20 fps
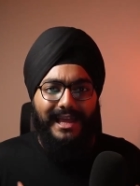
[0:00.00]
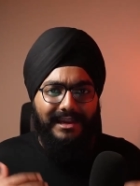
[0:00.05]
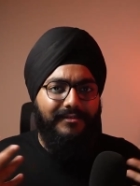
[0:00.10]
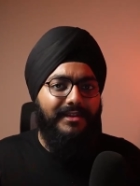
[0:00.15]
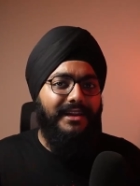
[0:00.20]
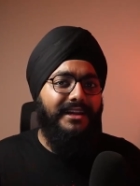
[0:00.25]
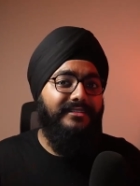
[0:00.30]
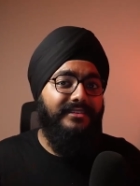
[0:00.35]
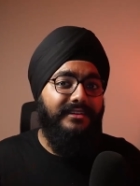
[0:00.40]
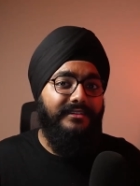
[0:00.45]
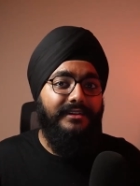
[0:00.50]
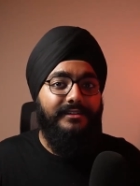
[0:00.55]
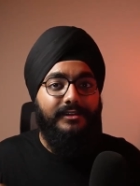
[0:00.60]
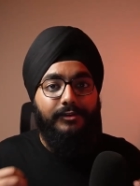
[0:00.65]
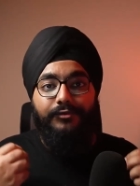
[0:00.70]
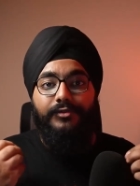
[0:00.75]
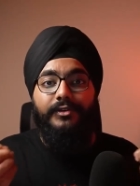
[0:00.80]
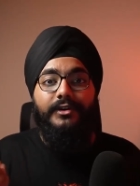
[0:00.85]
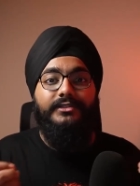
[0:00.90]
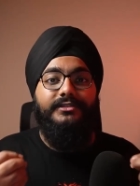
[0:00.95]
And when I say that, the
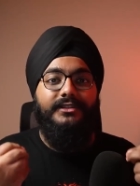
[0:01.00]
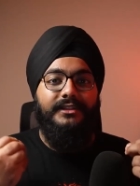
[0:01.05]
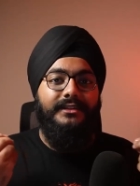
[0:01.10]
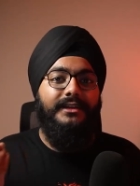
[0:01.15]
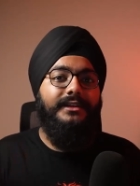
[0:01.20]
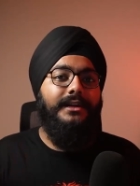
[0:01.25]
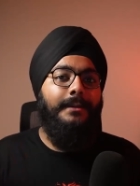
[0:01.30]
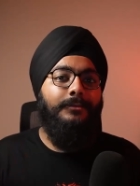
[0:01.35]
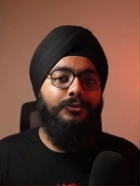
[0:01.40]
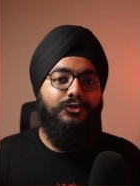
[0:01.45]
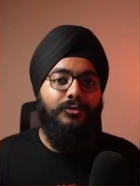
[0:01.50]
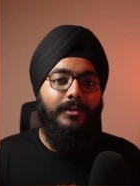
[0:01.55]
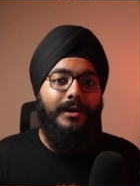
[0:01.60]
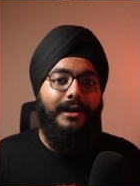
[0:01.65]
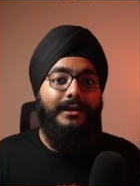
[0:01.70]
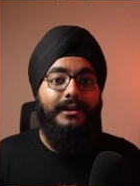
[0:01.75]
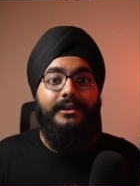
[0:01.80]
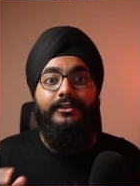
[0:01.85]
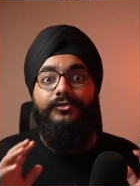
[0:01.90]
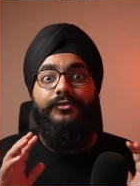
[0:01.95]
first thing that comes to
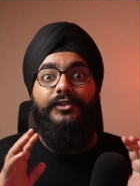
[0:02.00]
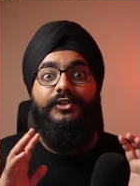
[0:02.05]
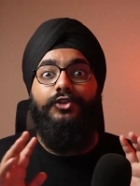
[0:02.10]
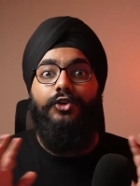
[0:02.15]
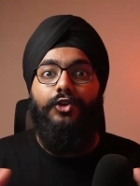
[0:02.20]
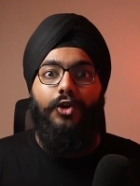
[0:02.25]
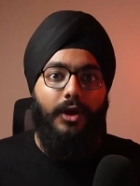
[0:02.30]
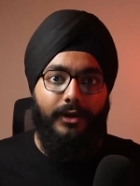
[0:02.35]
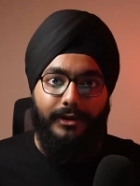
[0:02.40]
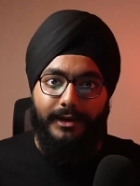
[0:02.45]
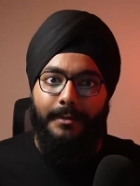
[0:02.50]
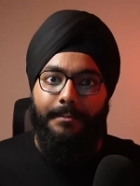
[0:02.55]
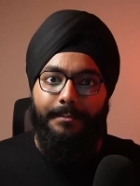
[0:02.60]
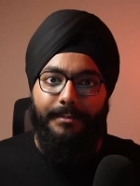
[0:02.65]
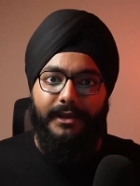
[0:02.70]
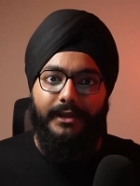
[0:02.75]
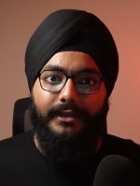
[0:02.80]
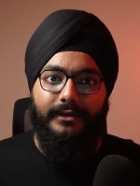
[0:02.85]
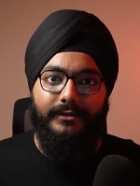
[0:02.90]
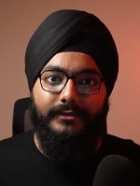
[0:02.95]
mind is we should not
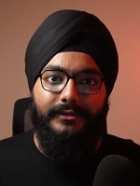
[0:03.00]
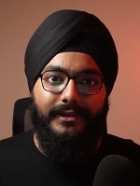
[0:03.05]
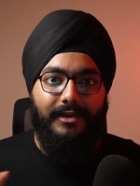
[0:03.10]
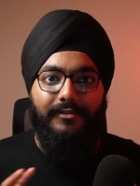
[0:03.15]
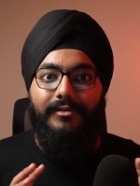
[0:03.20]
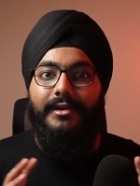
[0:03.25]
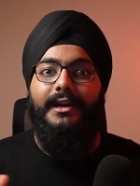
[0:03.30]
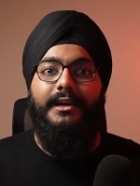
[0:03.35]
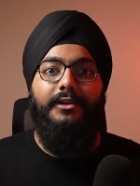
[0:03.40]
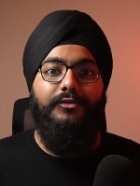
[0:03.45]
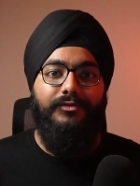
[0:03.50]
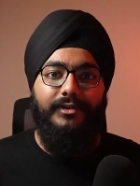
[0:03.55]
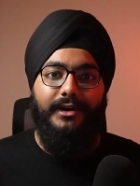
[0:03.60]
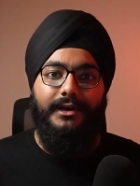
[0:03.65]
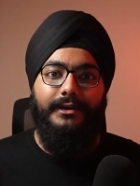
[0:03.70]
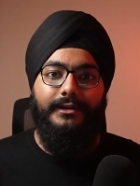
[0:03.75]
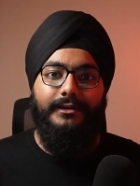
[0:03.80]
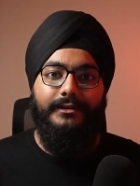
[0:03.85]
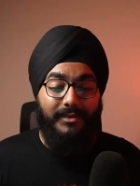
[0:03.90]
compare. They are very different.